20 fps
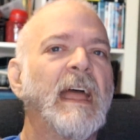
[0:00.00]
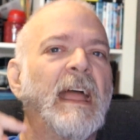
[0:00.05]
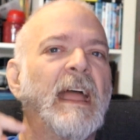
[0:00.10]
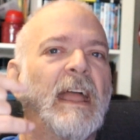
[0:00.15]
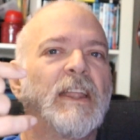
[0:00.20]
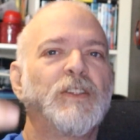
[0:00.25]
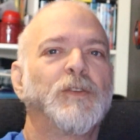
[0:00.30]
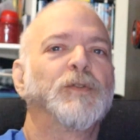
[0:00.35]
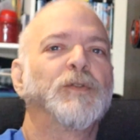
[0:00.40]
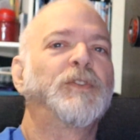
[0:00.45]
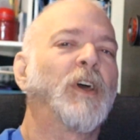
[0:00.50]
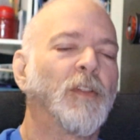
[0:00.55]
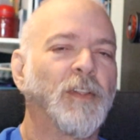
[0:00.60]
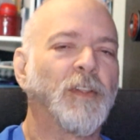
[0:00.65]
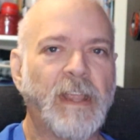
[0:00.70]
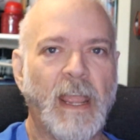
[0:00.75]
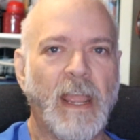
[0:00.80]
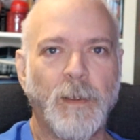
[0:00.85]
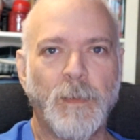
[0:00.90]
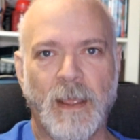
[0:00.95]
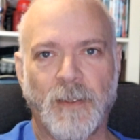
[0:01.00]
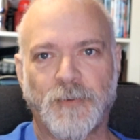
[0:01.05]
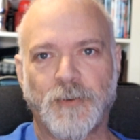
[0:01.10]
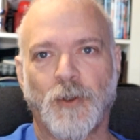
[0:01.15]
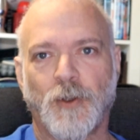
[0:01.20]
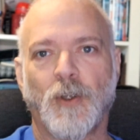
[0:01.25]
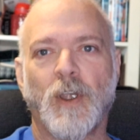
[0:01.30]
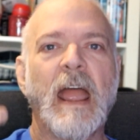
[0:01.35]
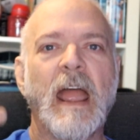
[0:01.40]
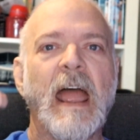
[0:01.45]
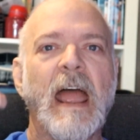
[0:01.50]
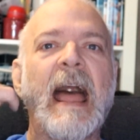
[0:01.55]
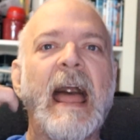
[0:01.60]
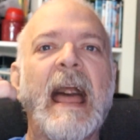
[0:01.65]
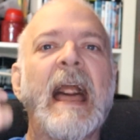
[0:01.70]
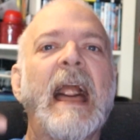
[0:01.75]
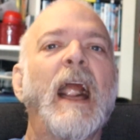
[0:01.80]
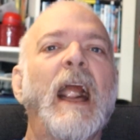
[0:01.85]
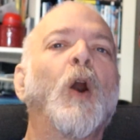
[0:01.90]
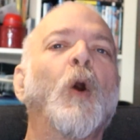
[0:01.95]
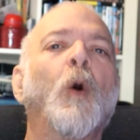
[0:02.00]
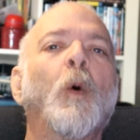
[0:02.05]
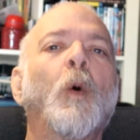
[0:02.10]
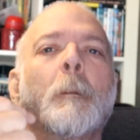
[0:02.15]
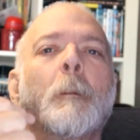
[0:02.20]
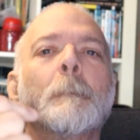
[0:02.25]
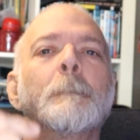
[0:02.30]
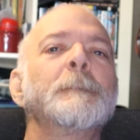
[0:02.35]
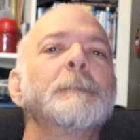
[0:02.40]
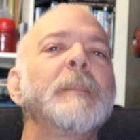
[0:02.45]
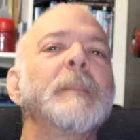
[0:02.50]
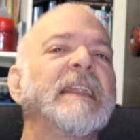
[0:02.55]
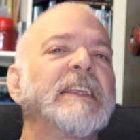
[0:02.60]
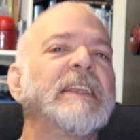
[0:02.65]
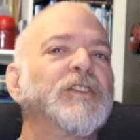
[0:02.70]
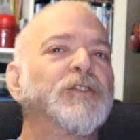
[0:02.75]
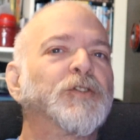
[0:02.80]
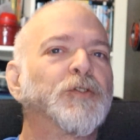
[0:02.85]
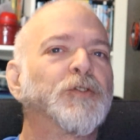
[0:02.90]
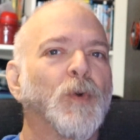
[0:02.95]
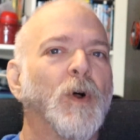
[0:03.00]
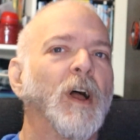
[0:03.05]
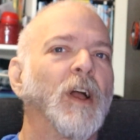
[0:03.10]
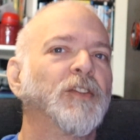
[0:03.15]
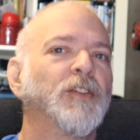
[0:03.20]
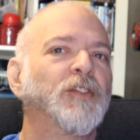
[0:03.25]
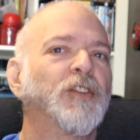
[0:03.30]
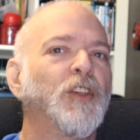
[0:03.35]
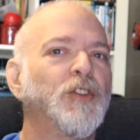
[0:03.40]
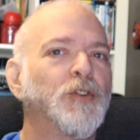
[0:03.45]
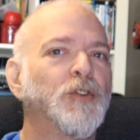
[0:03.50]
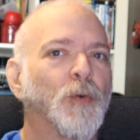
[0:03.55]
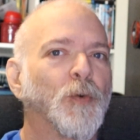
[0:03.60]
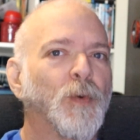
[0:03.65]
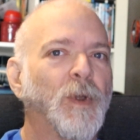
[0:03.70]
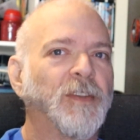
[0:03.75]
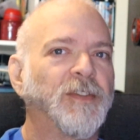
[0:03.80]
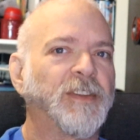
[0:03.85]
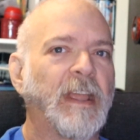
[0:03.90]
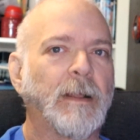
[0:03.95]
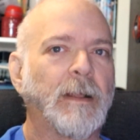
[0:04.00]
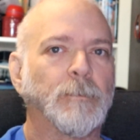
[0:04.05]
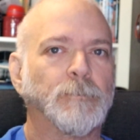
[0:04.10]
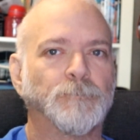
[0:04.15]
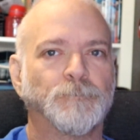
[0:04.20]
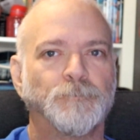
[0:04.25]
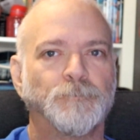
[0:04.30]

And you tell the game master how many shrugs you're risking.